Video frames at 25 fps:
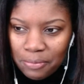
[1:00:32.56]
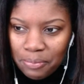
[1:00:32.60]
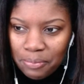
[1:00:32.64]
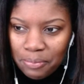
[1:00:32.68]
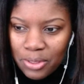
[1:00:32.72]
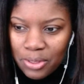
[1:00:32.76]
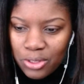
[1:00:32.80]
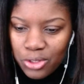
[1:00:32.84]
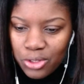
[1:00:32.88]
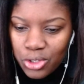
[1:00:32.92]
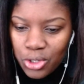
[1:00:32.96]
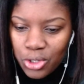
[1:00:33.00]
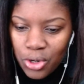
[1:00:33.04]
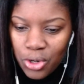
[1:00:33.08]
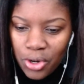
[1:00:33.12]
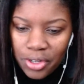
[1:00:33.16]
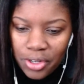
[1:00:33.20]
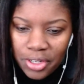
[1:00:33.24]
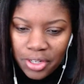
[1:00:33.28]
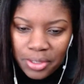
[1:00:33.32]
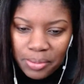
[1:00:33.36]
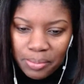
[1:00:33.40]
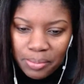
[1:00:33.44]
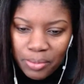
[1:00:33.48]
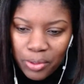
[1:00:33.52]
charting
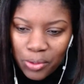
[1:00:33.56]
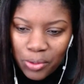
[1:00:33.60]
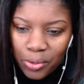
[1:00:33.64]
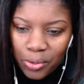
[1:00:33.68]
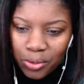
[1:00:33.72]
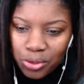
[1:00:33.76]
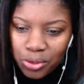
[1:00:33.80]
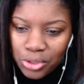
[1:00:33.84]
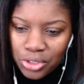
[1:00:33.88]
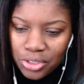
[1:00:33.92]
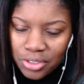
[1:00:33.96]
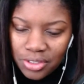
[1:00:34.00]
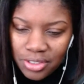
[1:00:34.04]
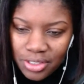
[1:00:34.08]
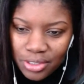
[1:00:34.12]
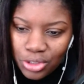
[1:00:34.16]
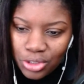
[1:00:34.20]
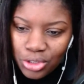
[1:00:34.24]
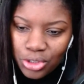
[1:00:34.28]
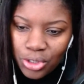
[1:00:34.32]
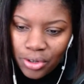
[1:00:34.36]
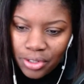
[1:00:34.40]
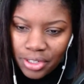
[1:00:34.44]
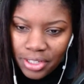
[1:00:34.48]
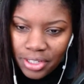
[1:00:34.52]
emotions and
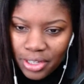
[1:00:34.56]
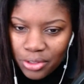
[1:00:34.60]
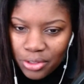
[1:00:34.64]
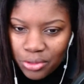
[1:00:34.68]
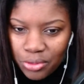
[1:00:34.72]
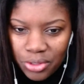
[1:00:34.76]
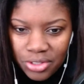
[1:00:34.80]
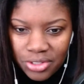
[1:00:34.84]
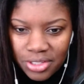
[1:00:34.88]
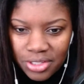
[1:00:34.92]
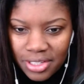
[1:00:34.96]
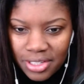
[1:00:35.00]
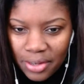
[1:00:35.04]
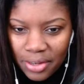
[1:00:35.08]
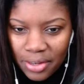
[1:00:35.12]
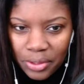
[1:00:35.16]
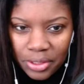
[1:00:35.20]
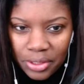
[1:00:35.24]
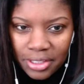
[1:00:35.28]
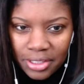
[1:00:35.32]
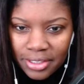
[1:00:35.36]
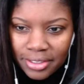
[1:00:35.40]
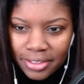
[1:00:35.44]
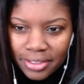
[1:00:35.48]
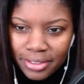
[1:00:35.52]
charting interest and
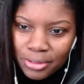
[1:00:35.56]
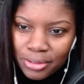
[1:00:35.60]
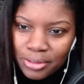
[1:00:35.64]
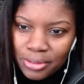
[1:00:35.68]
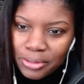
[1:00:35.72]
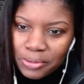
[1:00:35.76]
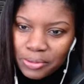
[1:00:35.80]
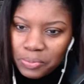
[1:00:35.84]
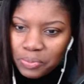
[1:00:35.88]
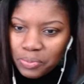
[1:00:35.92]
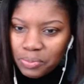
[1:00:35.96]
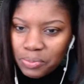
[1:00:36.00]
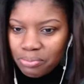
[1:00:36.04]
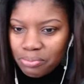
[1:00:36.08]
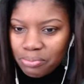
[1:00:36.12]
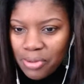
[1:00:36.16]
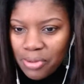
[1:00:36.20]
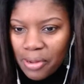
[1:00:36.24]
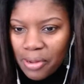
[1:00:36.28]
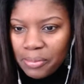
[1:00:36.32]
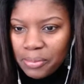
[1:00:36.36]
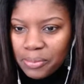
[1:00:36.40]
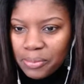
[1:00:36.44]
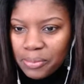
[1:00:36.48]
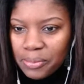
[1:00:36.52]
everything. So they're
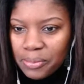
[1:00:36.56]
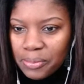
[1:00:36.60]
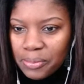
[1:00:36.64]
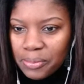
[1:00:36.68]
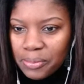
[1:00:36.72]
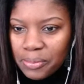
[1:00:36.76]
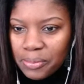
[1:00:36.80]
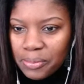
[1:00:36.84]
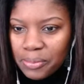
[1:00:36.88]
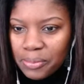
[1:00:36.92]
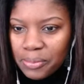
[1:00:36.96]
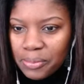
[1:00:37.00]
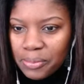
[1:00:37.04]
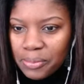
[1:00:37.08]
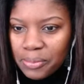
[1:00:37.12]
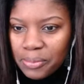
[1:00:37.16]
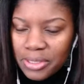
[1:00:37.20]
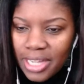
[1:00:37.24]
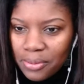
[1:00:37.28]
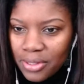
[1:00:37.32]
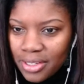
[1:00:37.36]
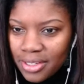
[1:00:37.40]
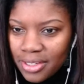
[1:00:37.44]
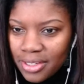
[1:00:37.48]
probably tapping in